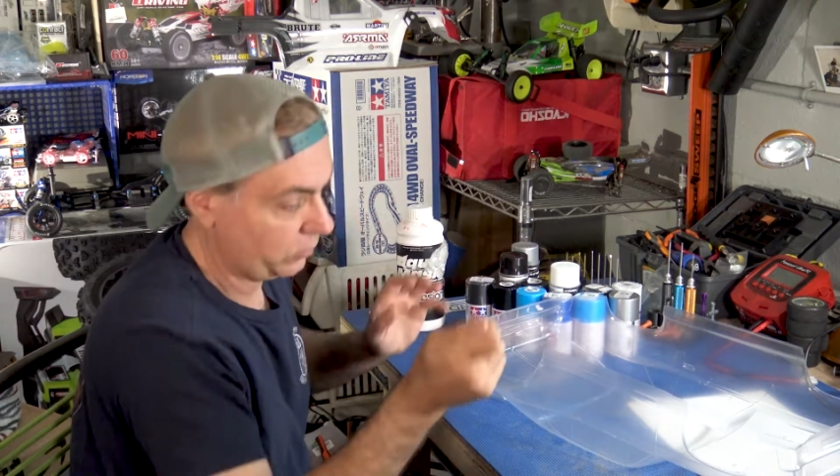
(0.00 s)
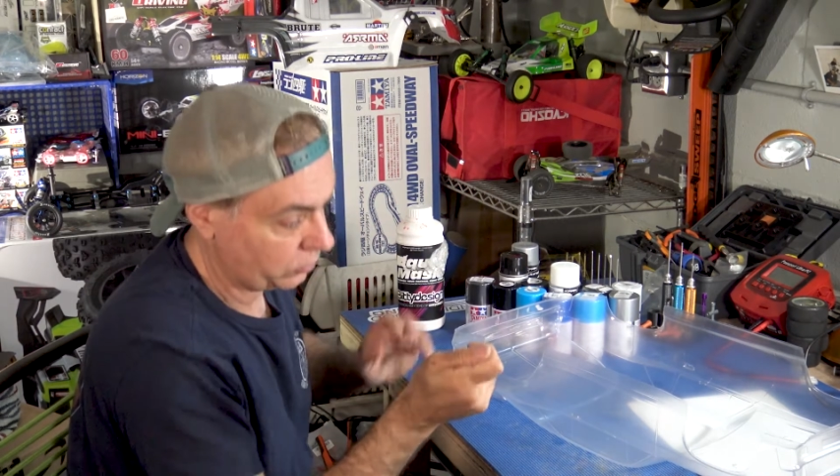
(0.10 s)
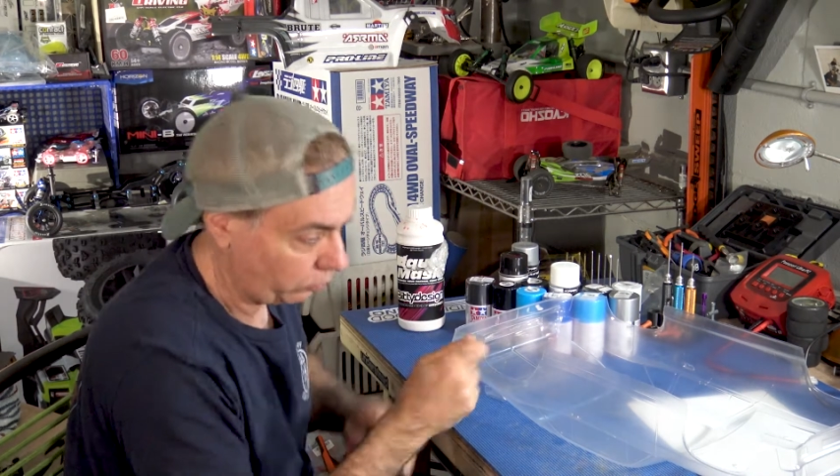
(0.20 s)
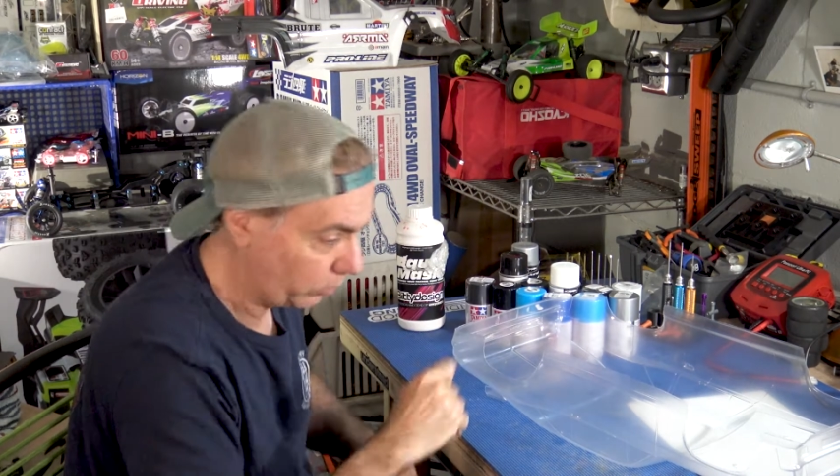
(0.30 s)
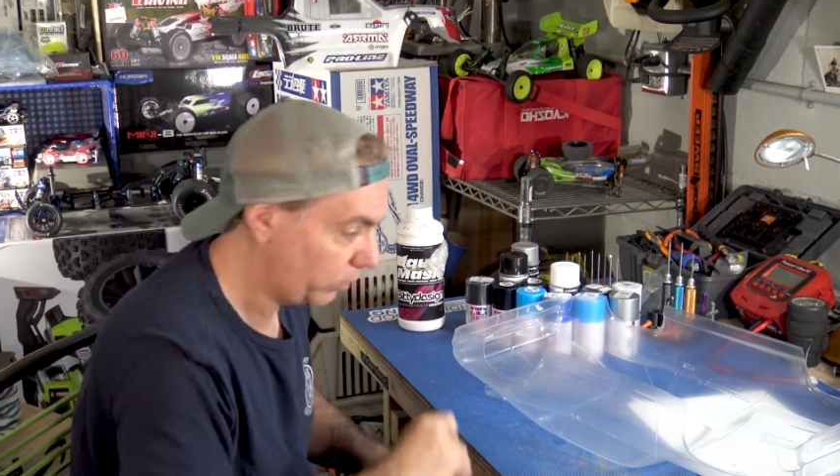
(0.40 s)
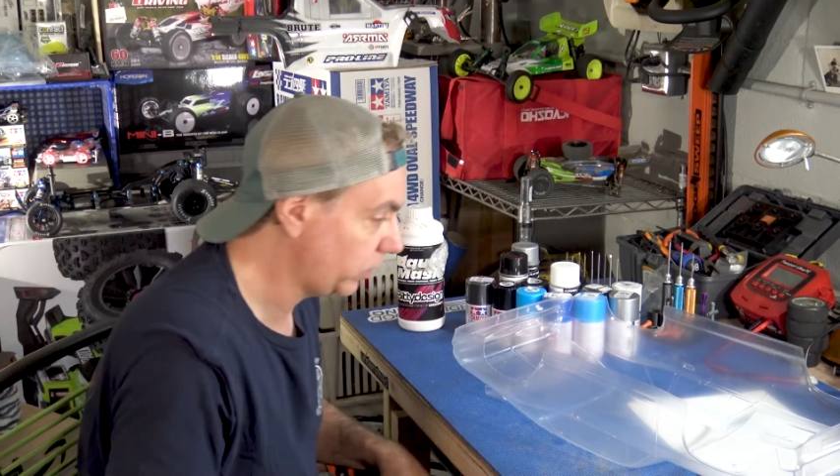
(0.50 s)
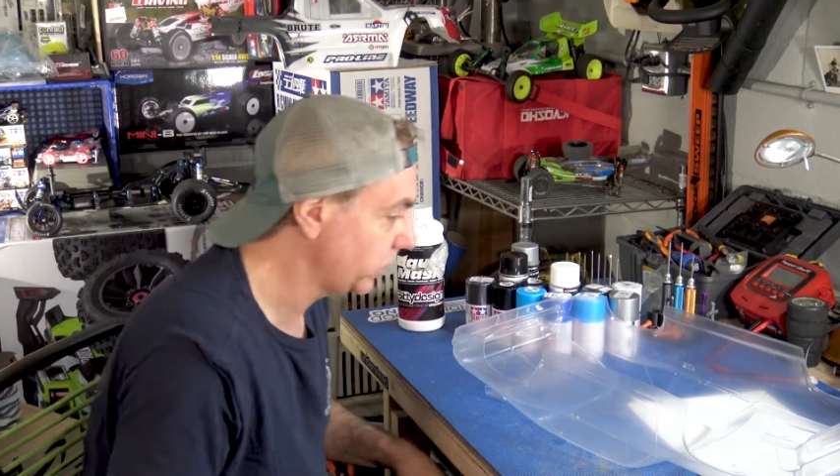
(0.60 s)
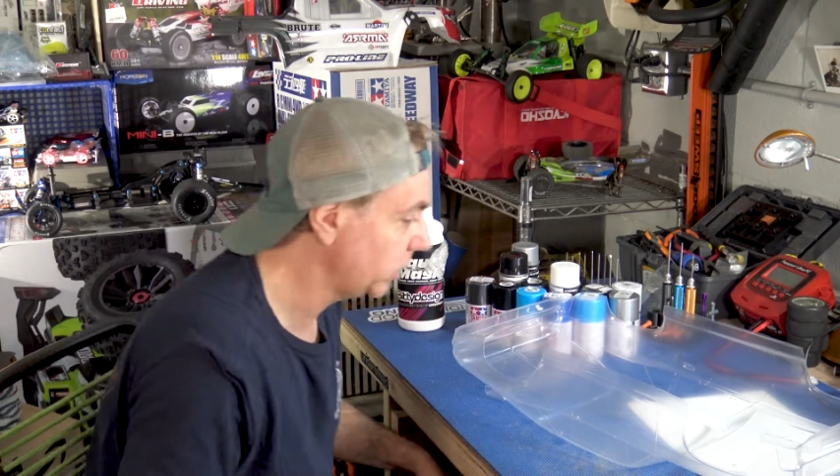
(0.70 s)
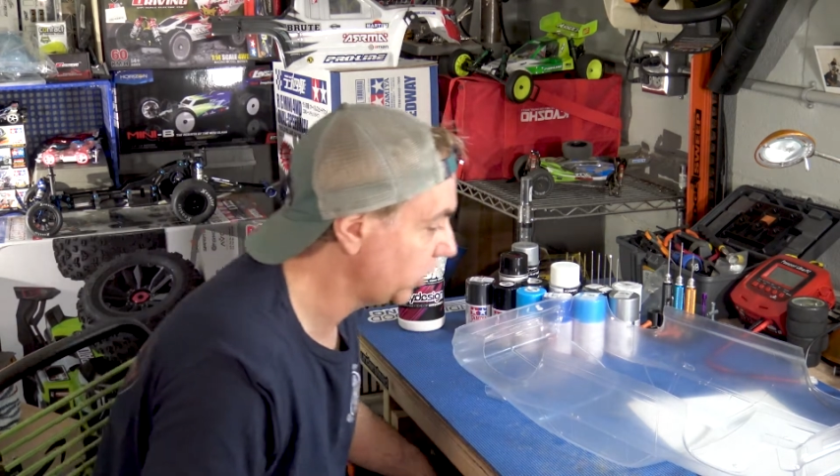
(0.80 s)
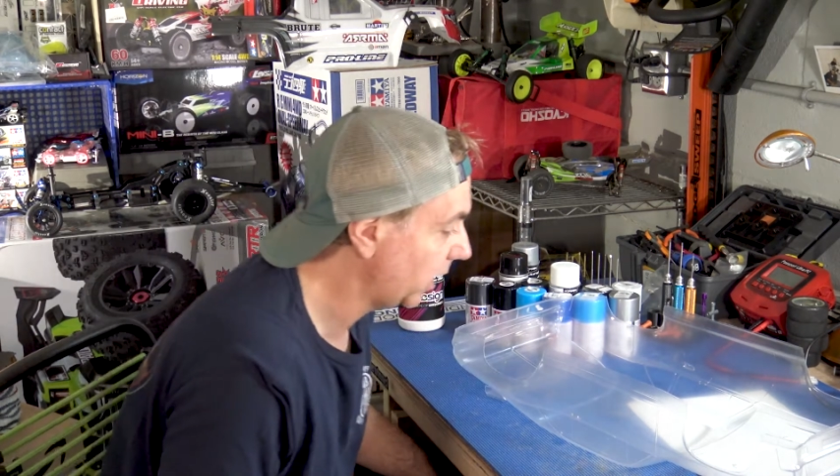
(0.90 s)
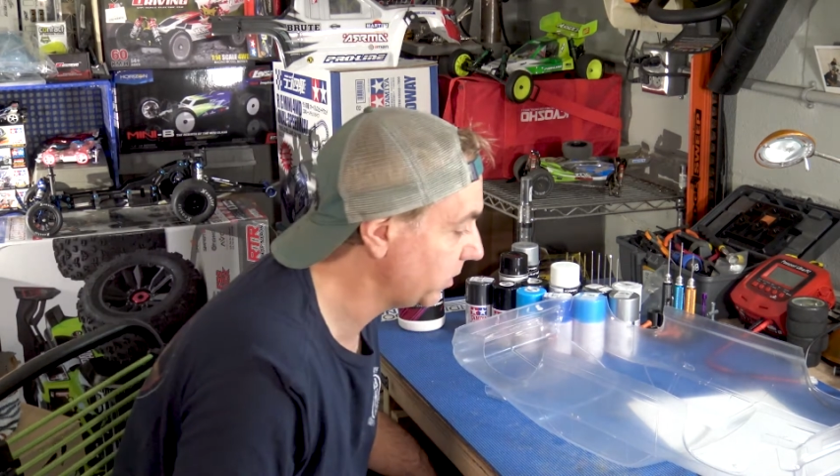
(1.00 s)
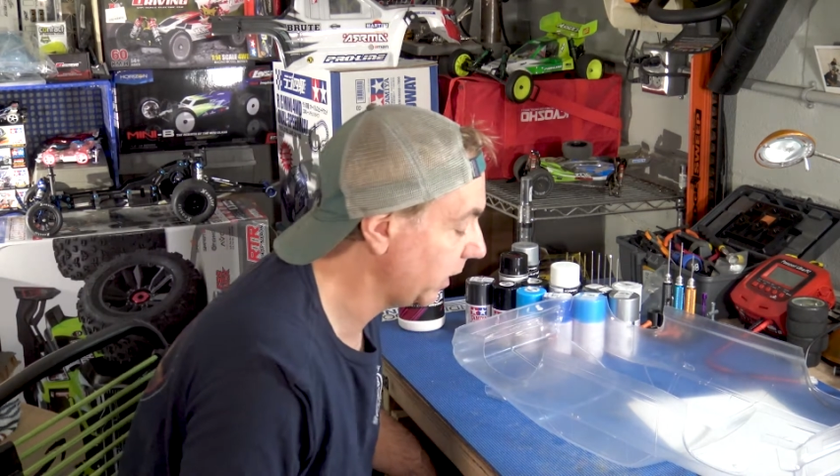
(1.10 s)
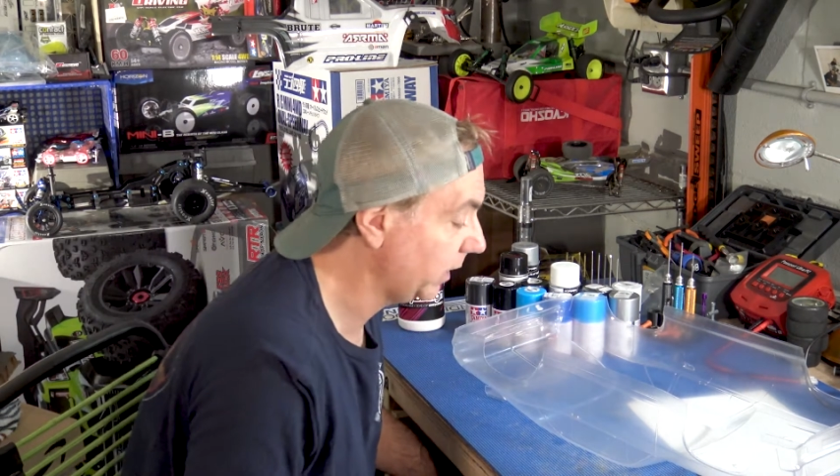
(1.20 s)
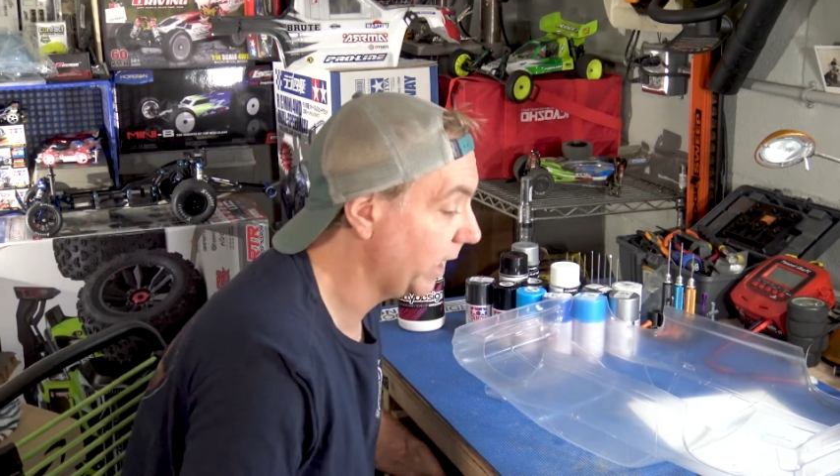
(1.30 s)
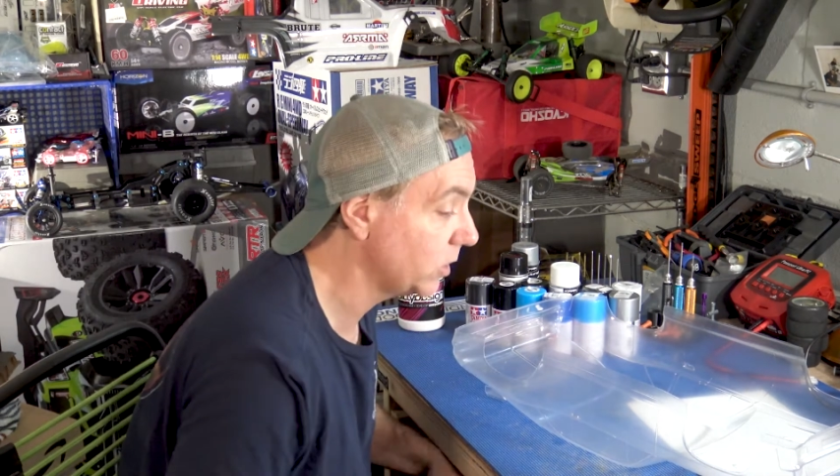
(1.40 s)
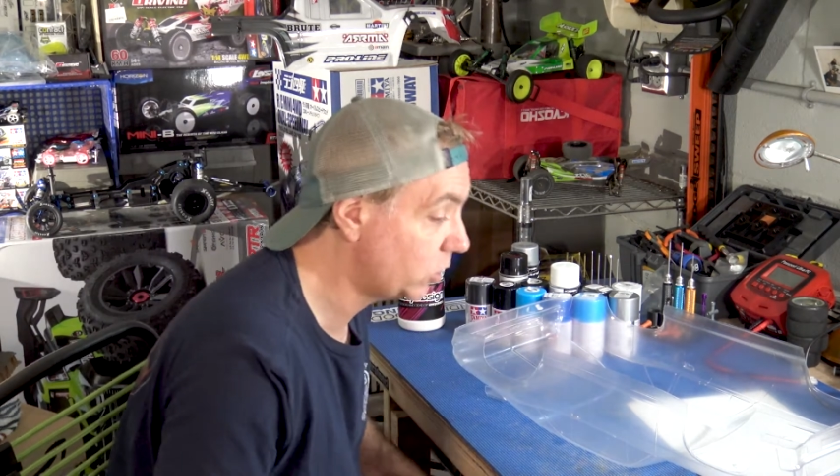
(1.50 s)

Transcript: swirls and shapes like that.